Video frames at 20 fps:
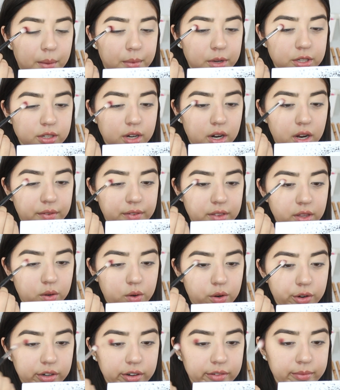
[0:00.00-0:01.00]
I'm going to start off in the
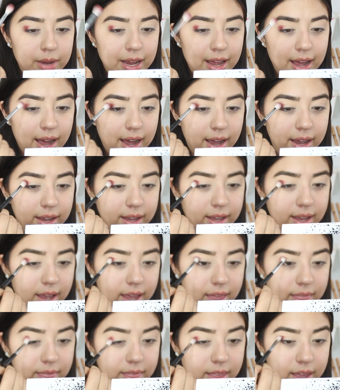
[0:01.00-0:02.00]
corner of my eye,
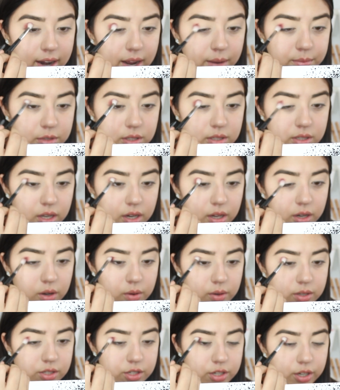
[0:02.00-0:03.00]
and then I'm just going to
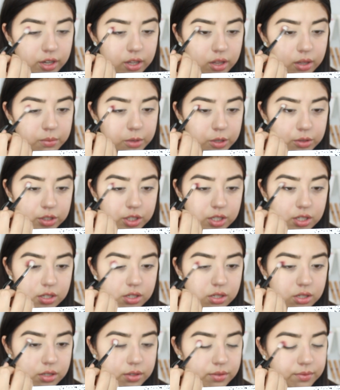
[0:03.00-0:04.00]
go in circular
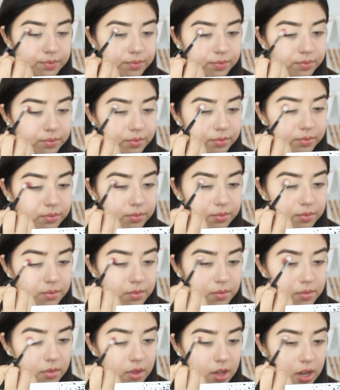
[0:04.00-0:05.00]
motions
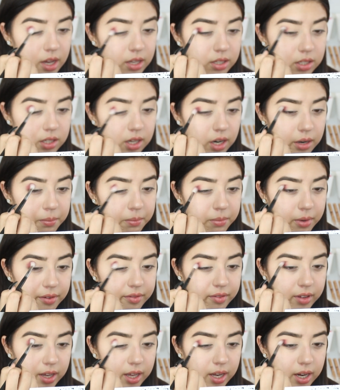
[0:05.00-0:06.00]
and start
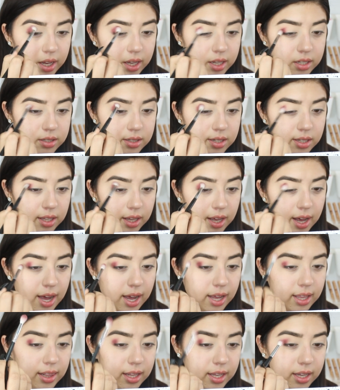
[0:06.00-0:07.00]
buffing it into the
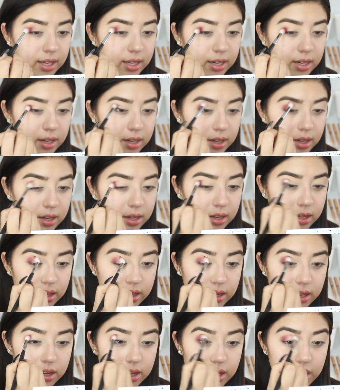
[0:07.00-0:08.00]
eyelid
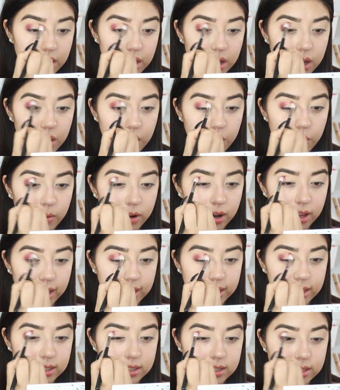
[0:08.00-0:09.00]
while
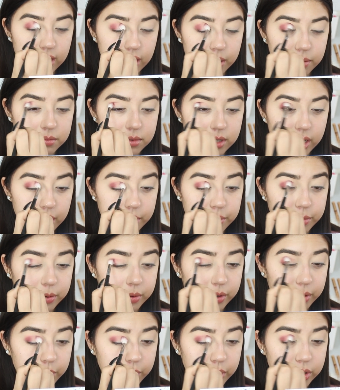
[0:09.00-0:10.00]
at the same time
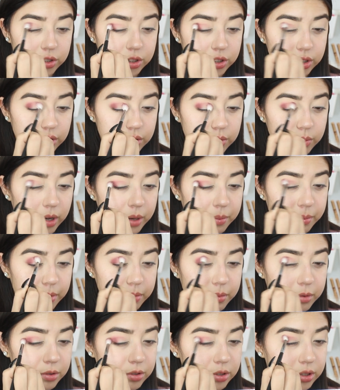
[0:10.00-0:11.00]
doing windshield wiper
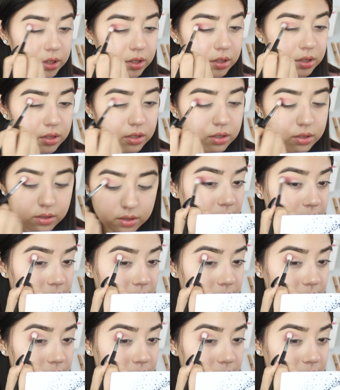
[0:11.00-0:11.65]
motions.